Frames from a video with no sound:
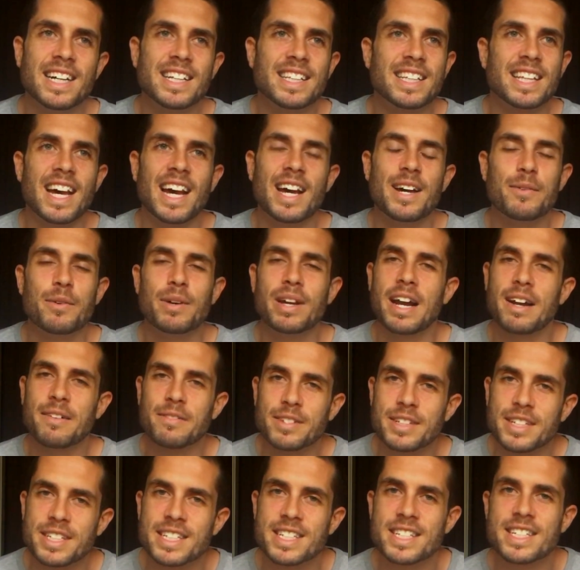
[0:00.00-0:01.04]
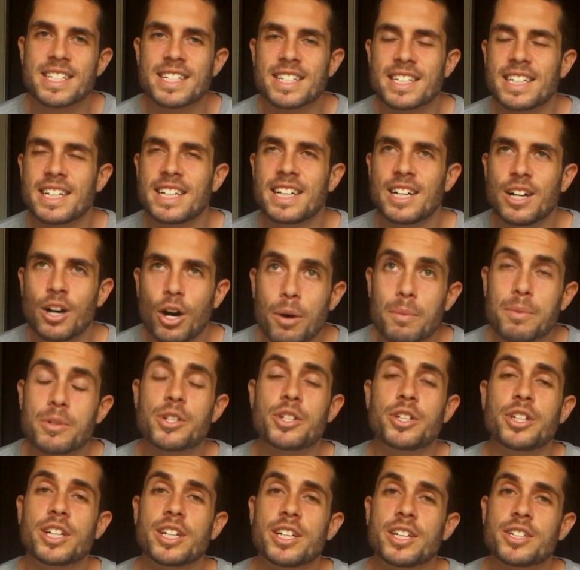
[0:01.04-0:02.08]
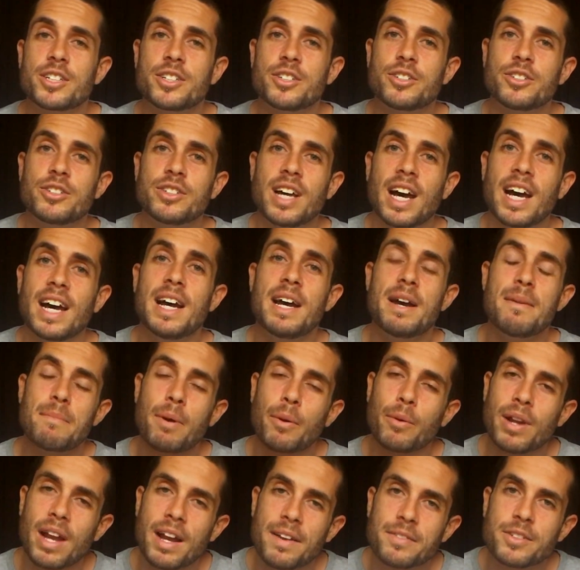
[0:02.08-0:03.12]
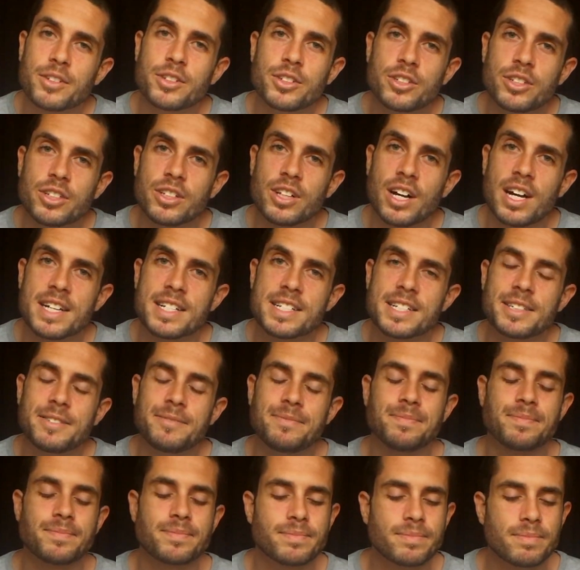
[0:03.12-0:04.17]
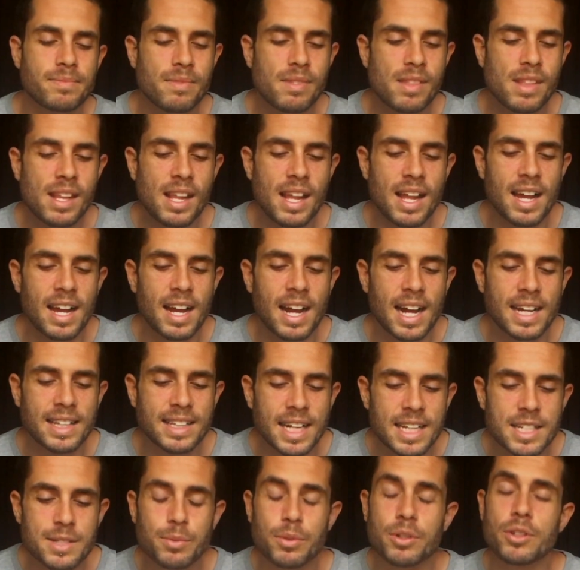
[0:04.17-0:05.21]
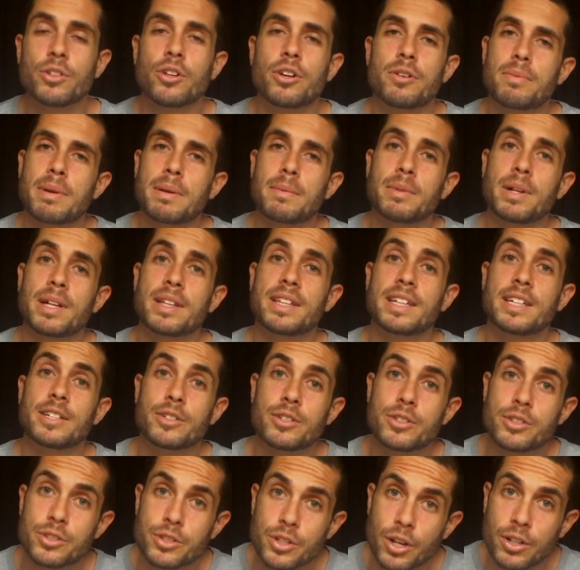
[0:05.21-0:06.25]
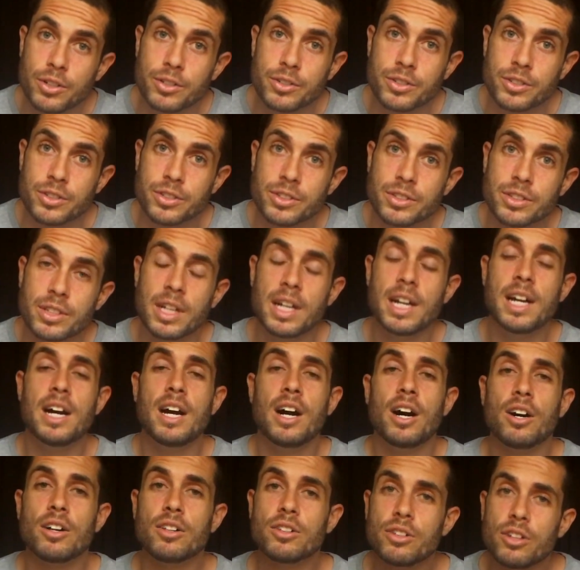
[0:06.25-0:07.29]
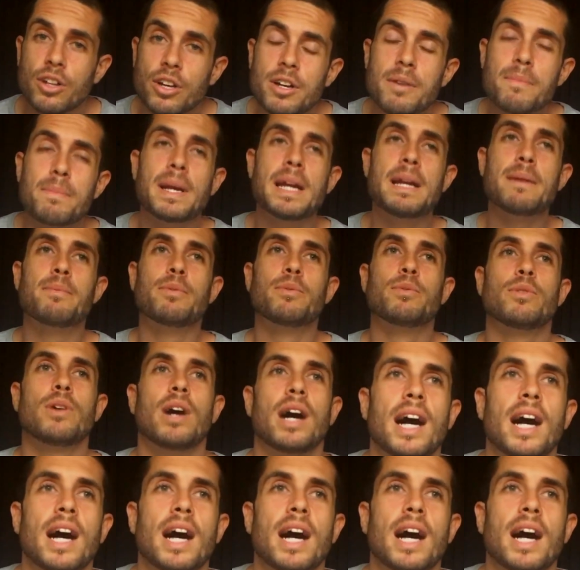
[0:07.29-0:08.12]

that we have this opportunity to do that. But we have to utilize it. And that's what a lot of people, I think, don't do. A lot of people